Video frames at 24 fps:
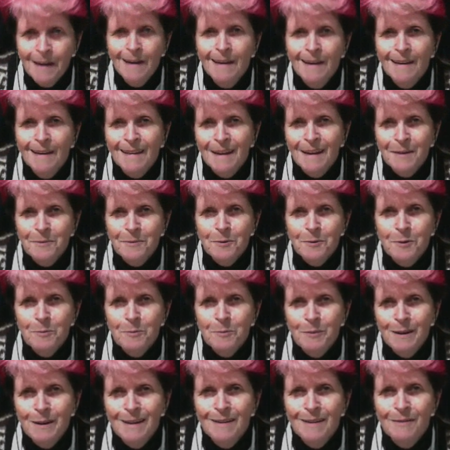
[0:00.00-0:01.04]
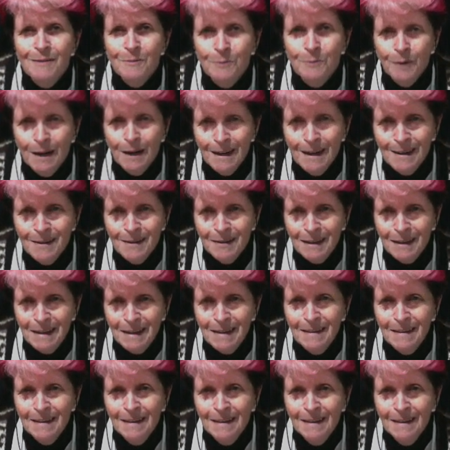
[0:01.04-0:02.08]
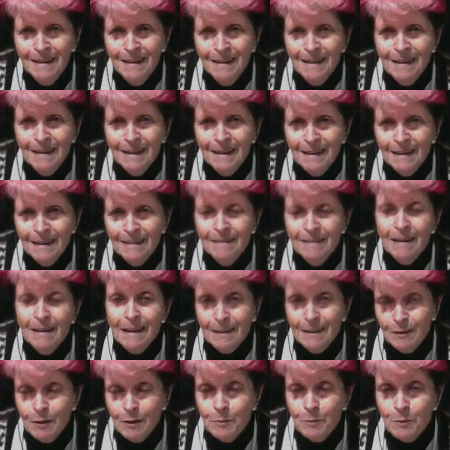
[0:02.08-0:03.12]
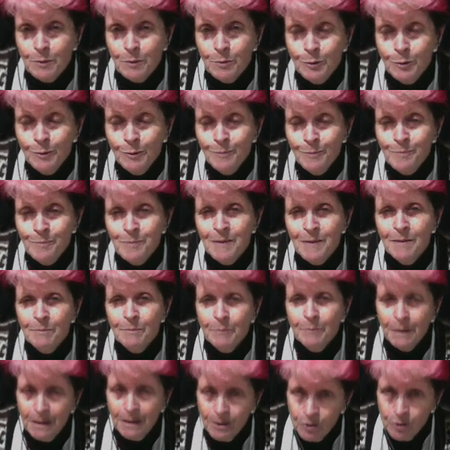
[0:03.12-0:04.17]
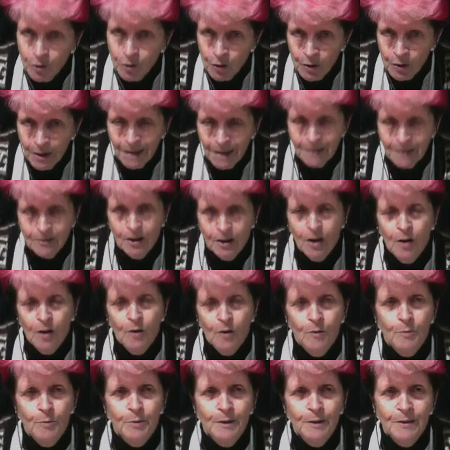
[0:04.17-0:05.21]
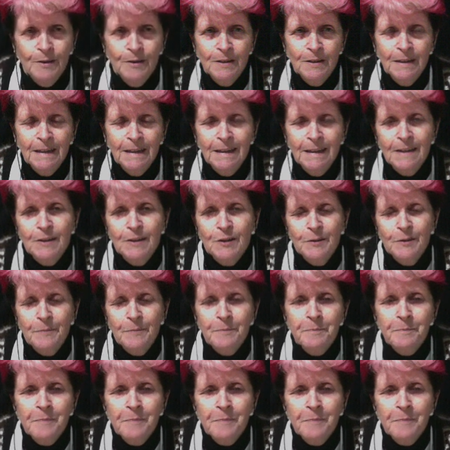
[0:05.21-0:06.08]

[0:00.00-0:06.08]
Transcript: that would be radially acceptable, but not as a whole presentation.